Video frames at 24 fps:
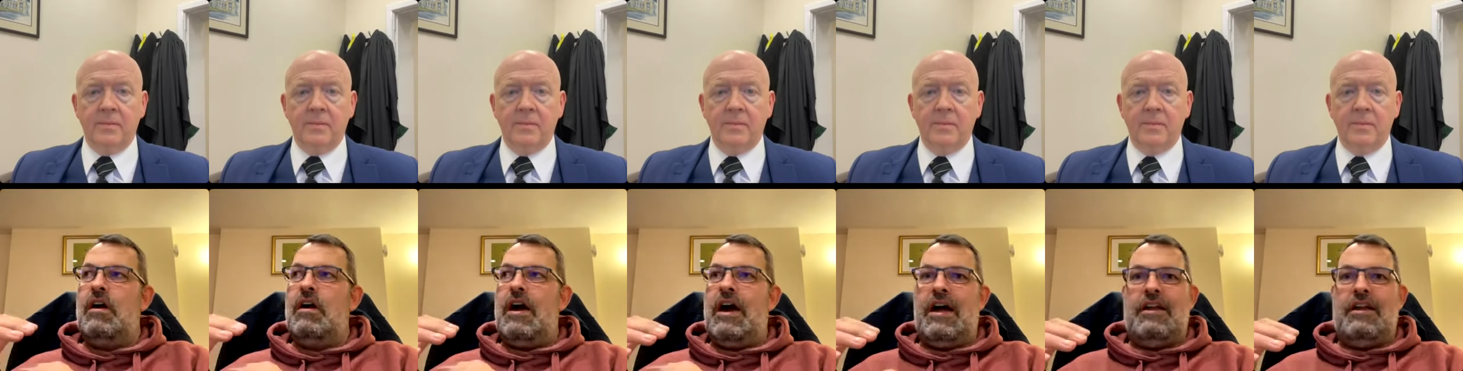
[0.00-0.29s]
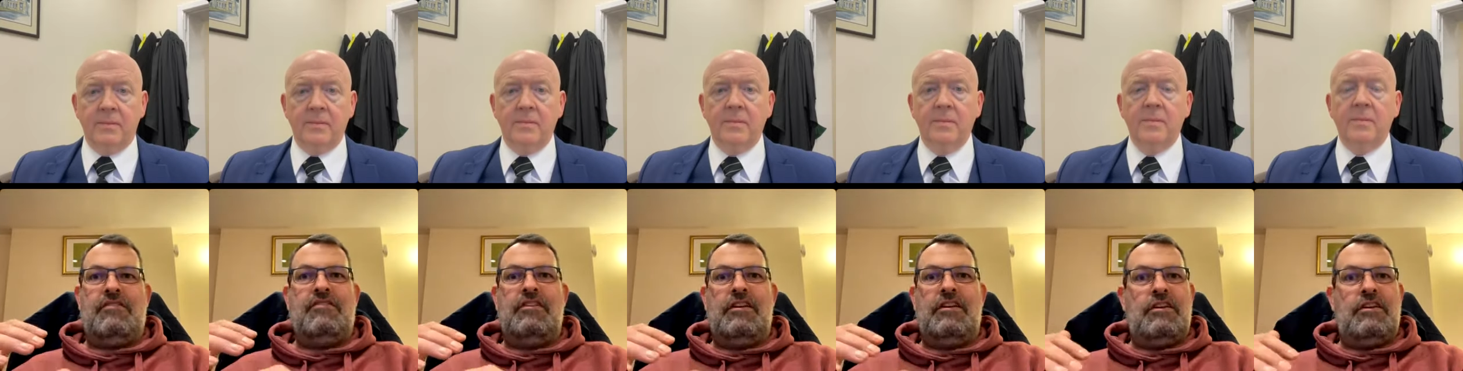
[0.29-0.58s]

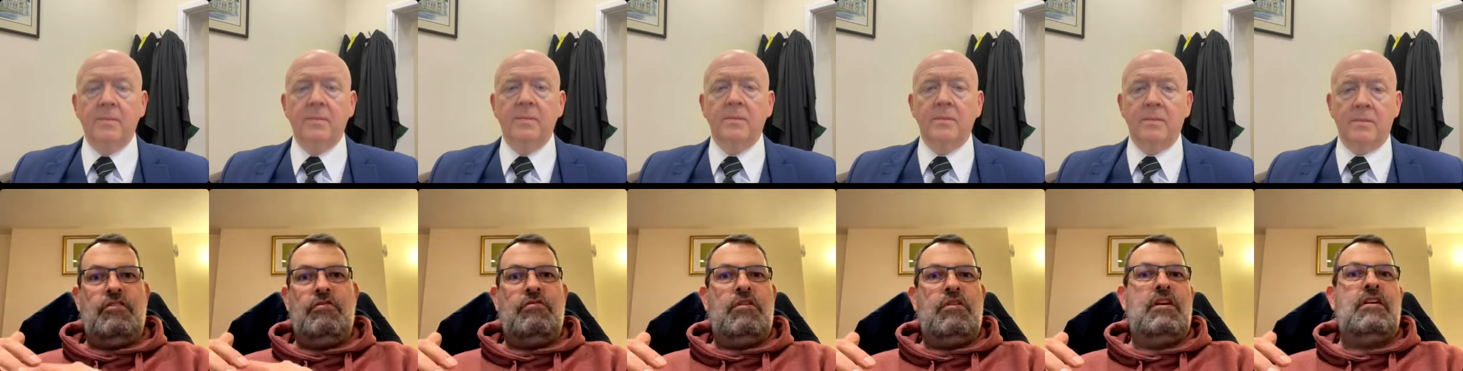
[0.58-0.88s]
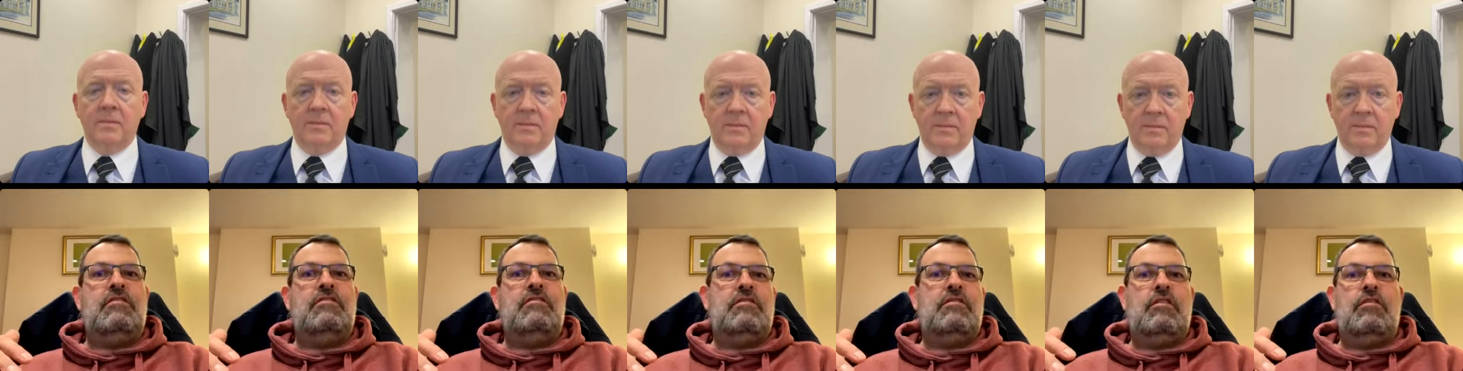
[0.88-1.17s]
Speaker 1: Actually, you
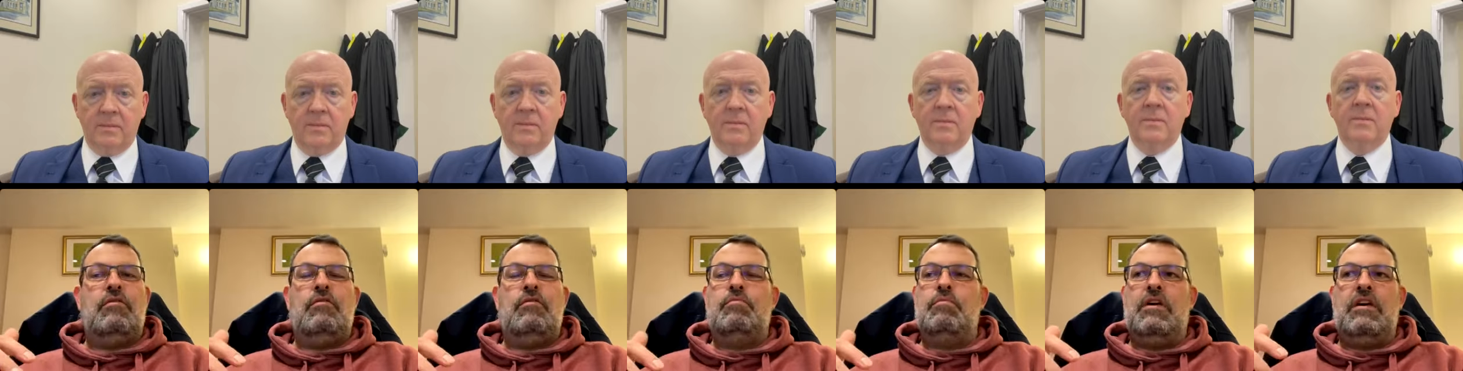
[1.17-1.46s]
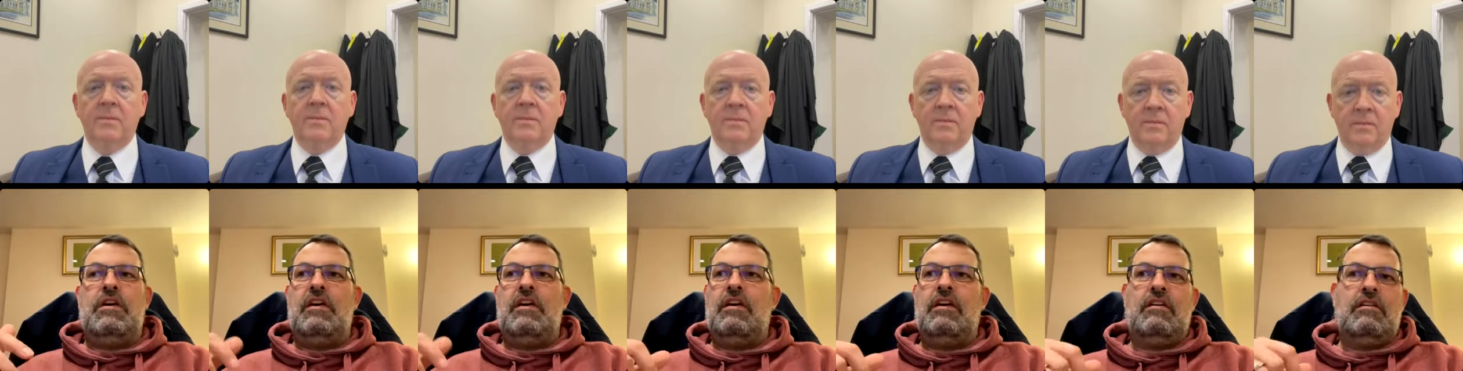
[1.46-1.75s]
need to
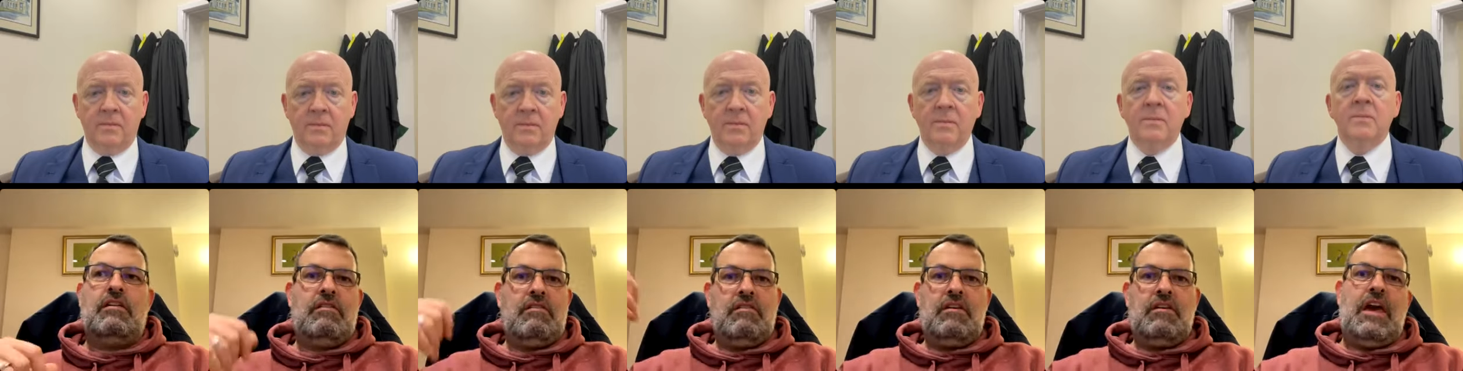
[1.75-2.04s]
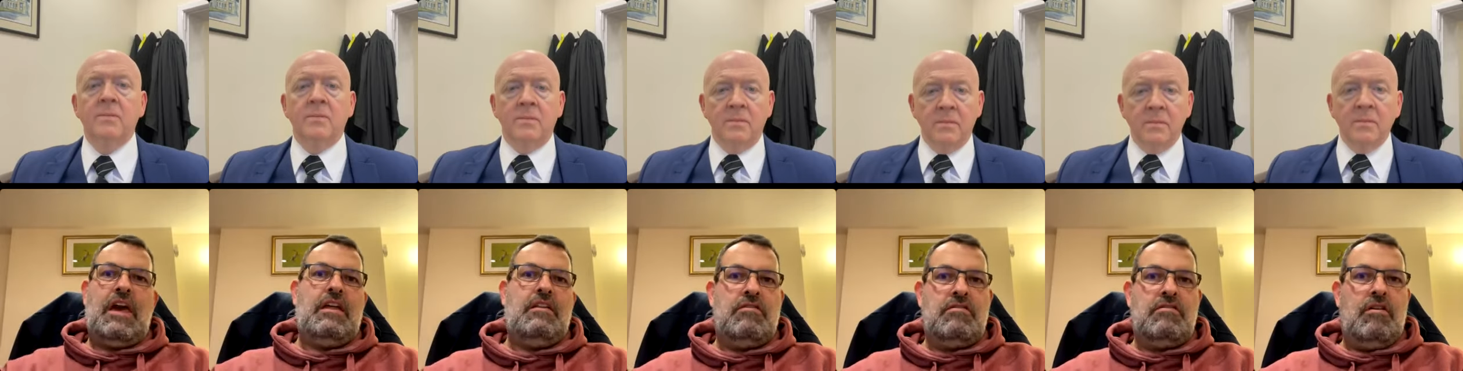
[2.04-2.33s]
be
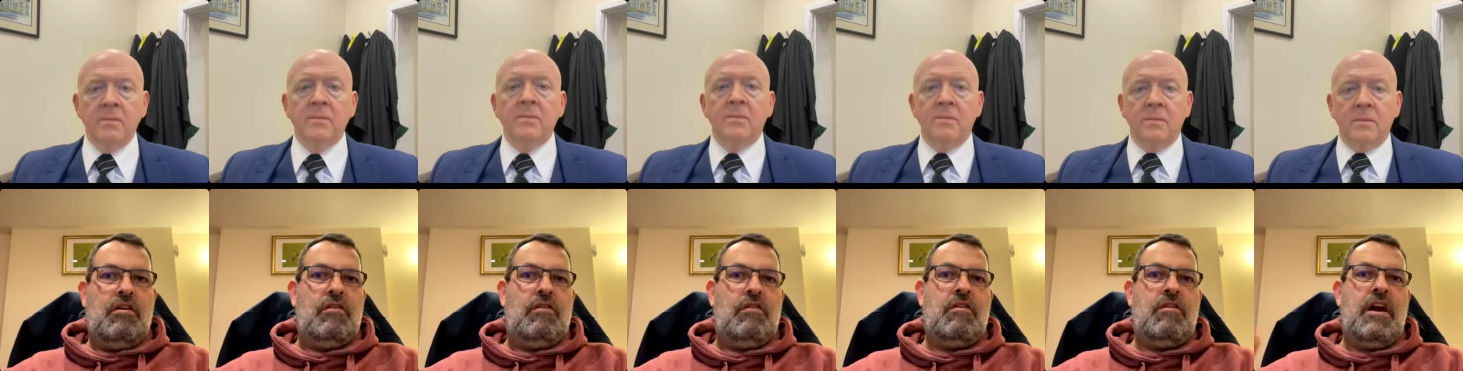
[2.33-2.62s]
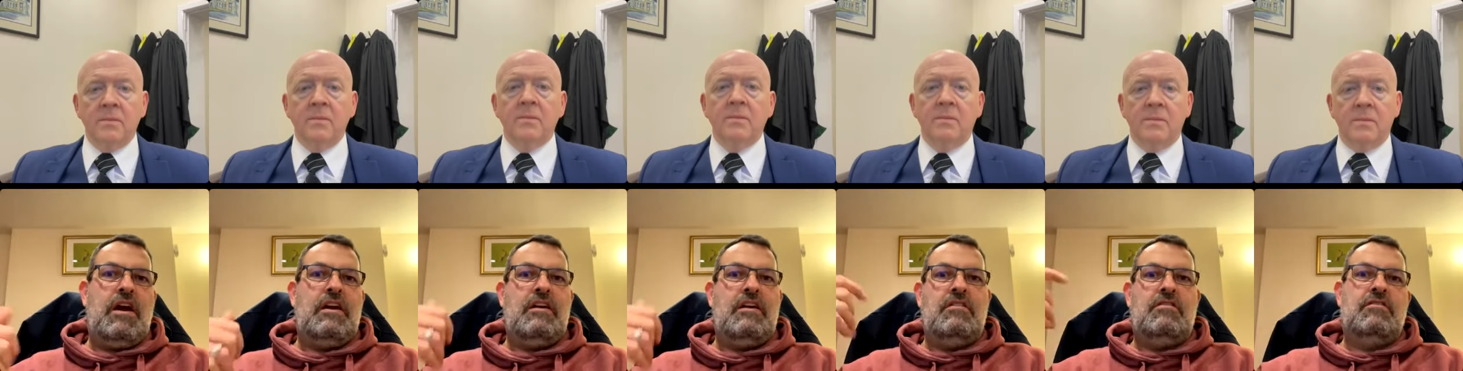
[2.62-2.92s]
getting top
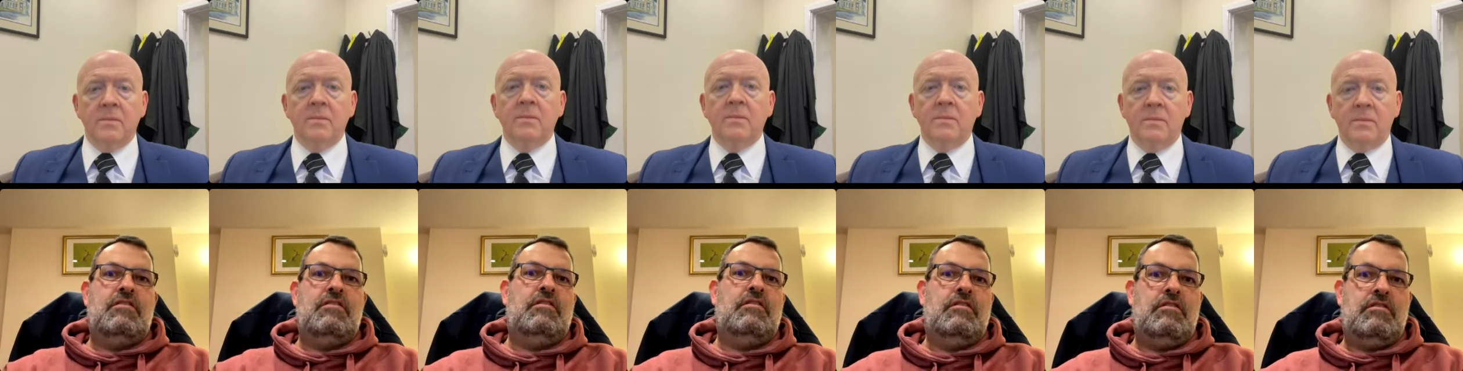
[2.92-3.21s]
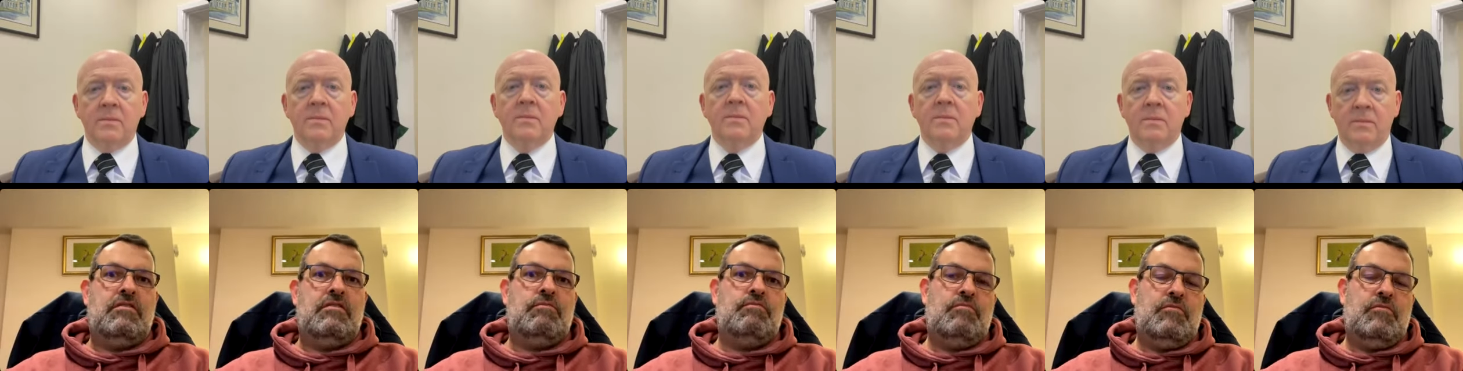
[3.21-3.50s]
grades
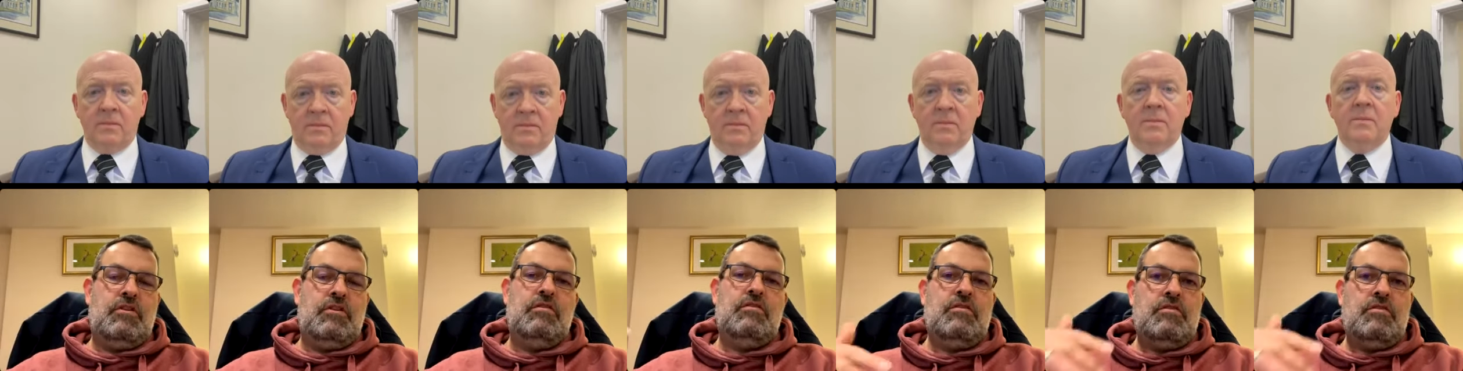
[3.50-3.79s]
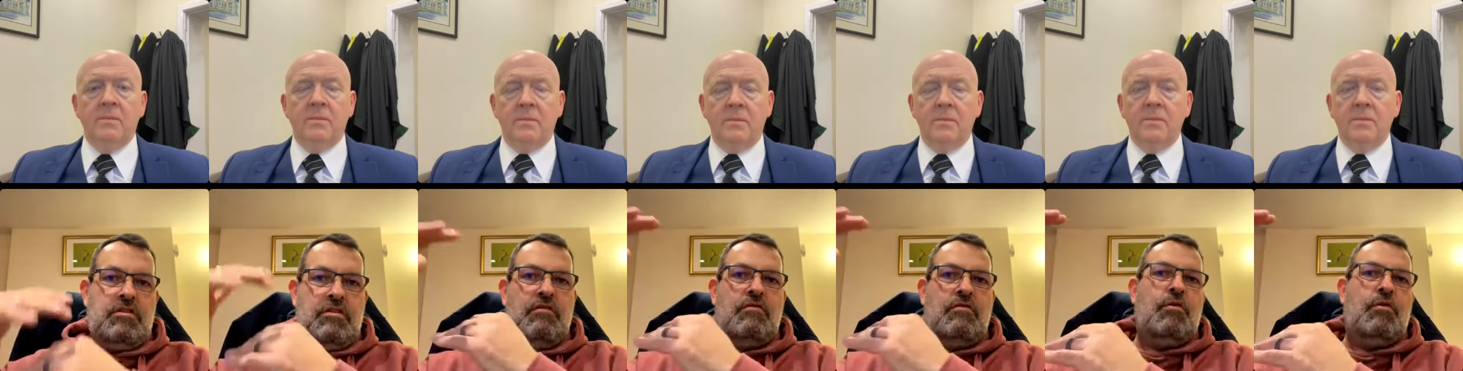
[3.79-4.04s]
and mm